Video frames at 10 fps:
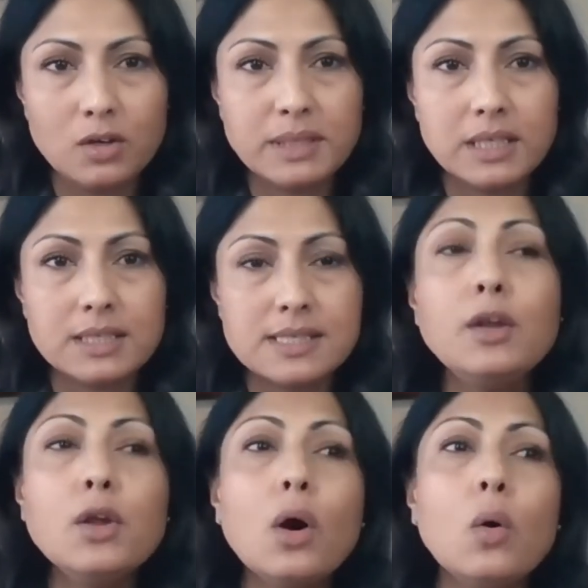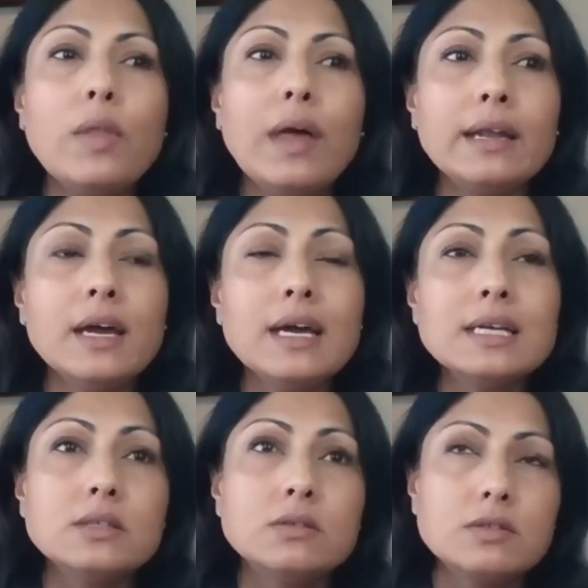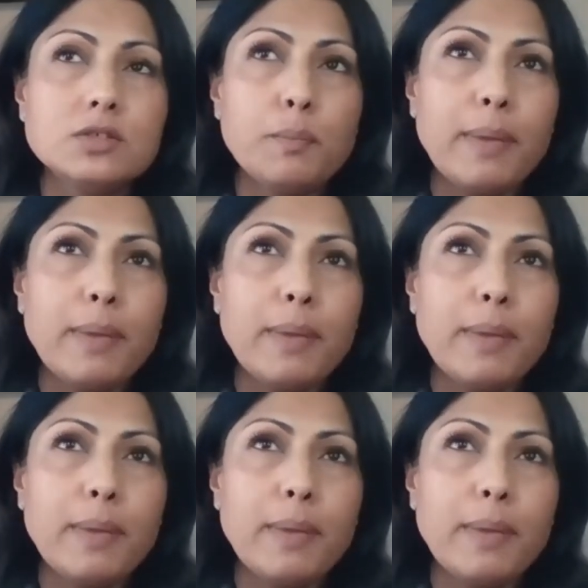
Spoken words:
because they know that to